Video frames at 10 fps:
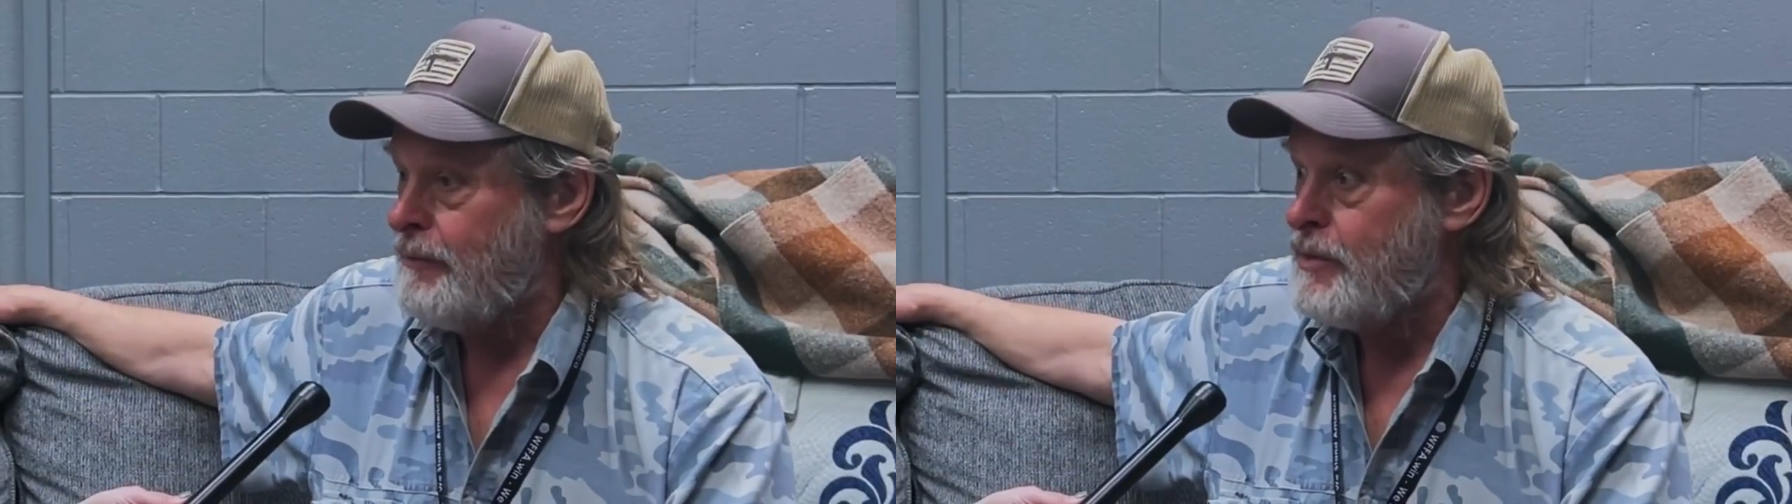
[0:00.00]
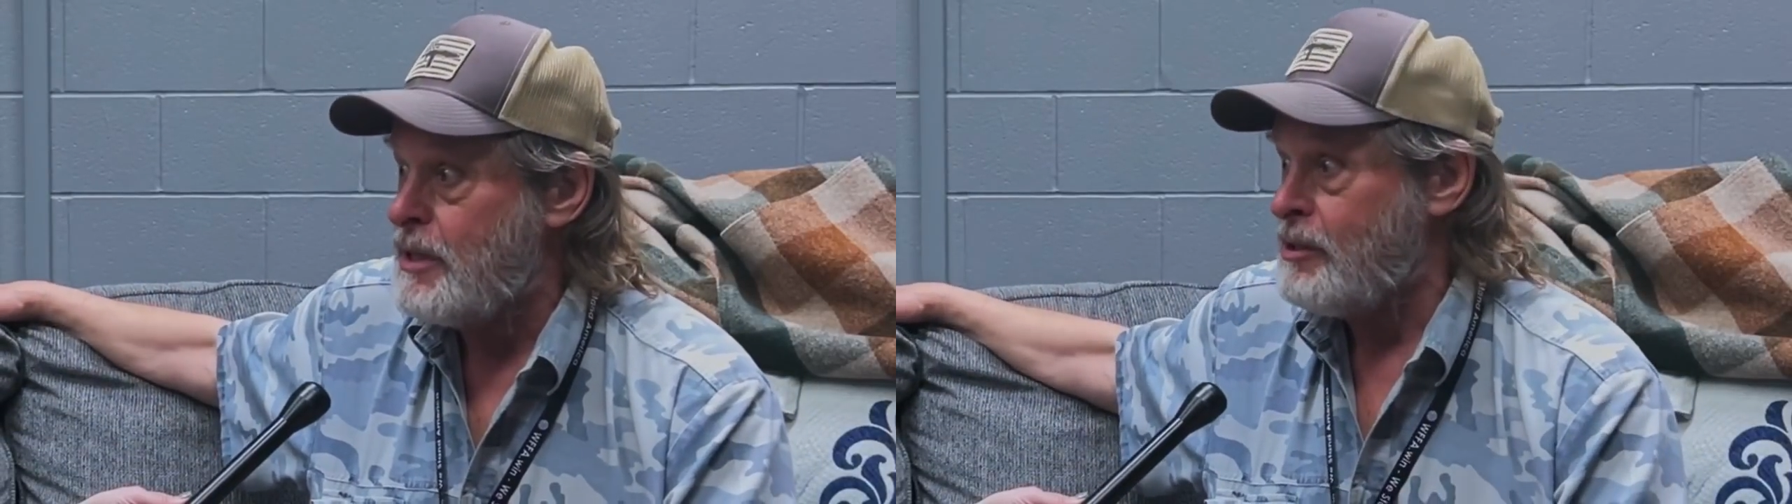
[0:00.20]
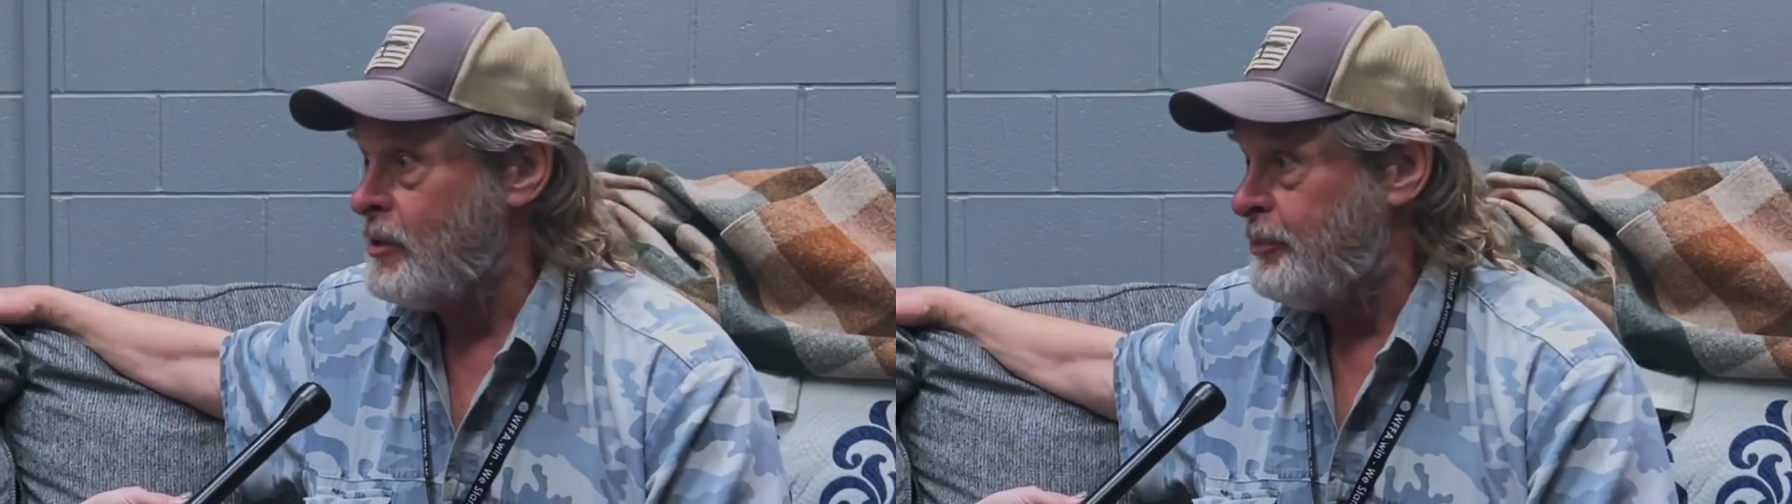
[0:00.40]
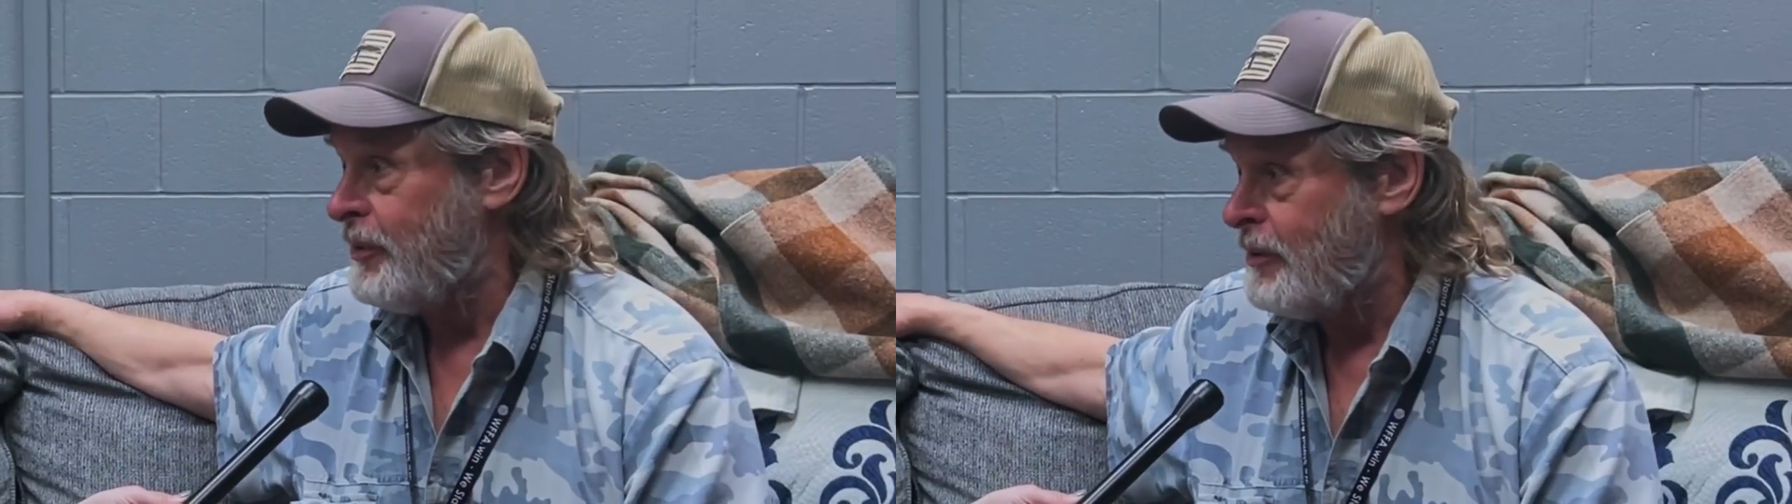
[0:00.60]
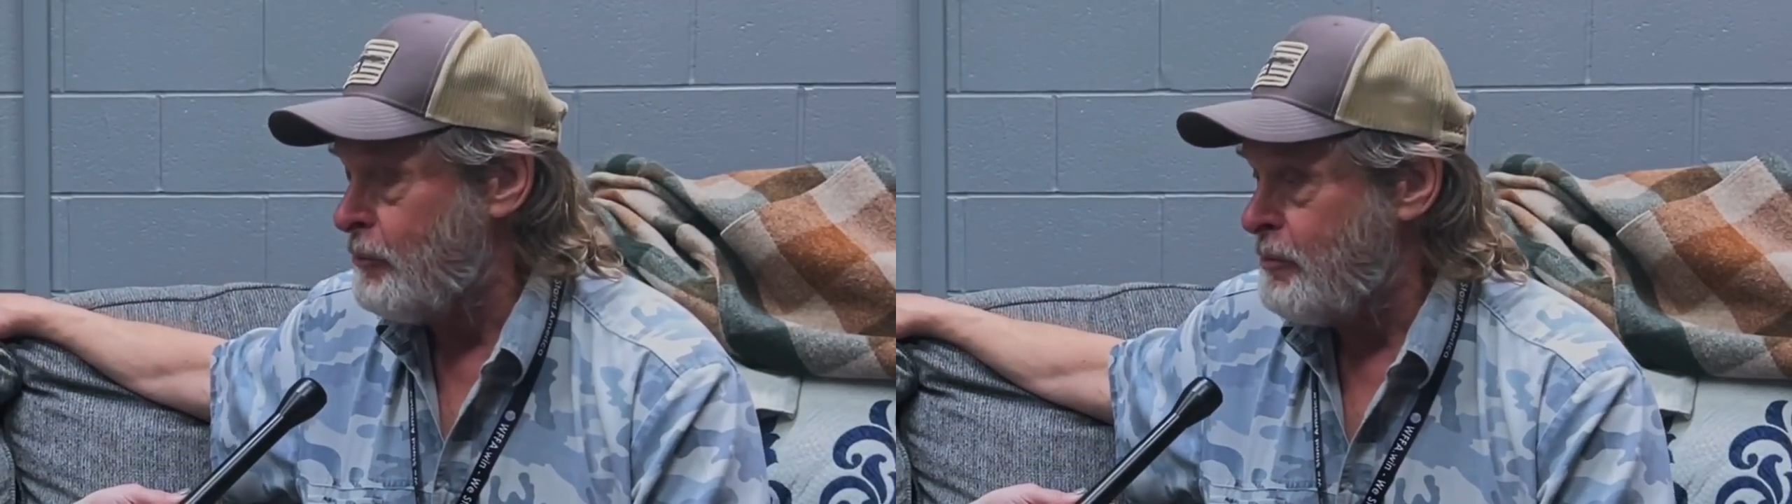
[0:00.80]
of
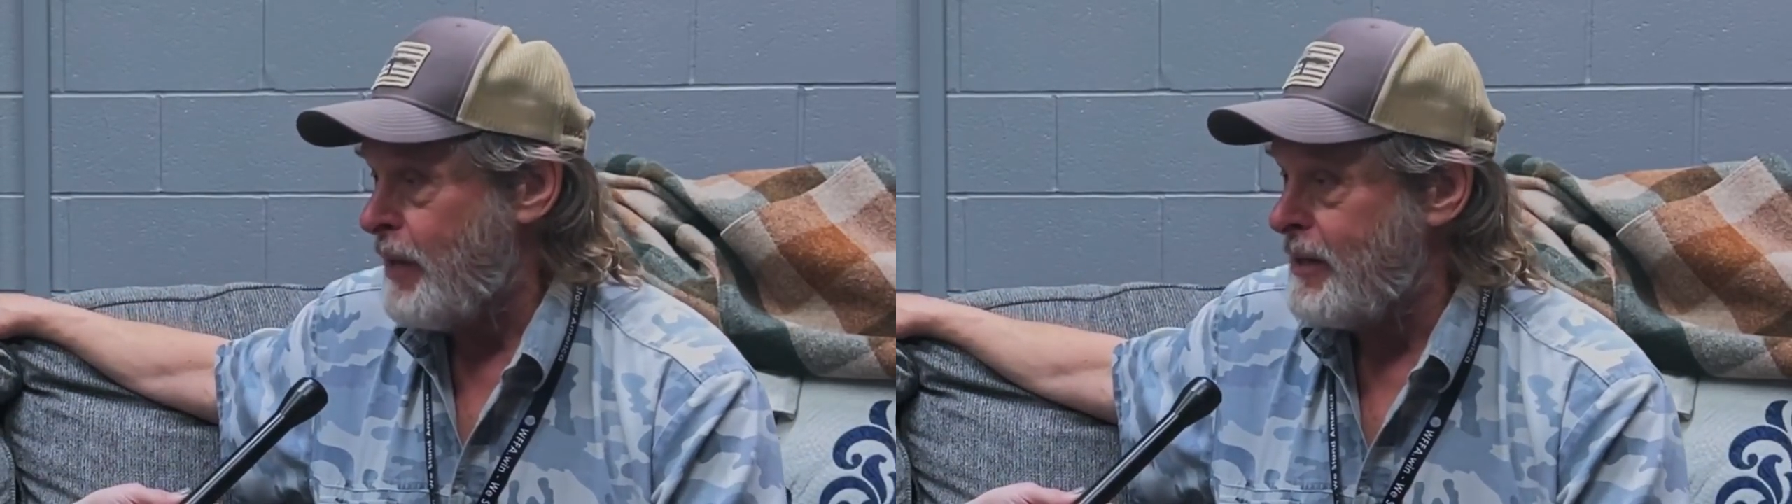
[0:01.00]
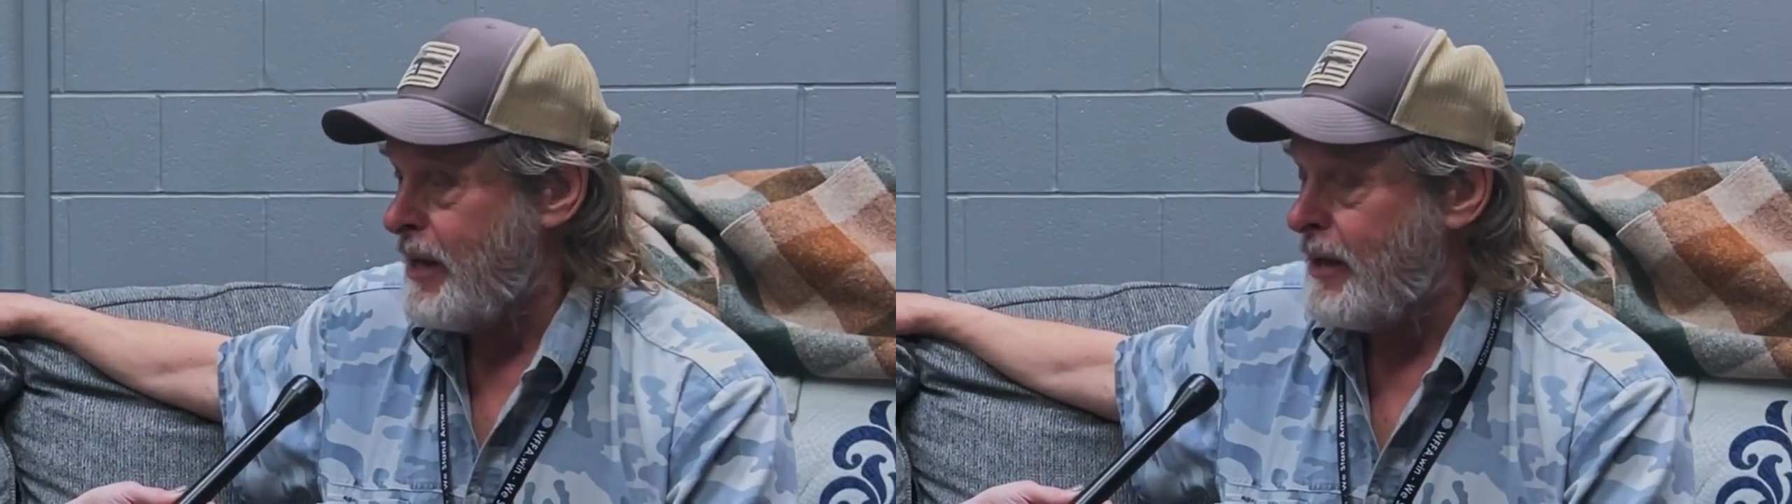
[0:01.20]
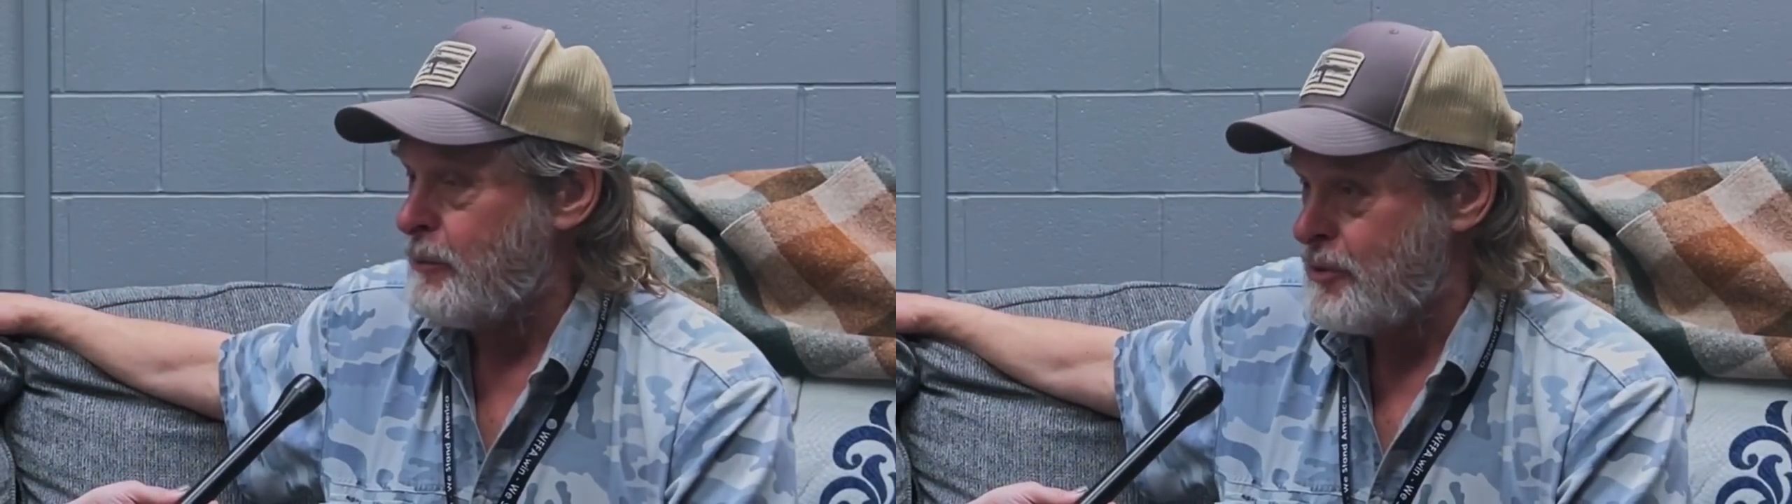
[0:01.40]
discipline with my dad, who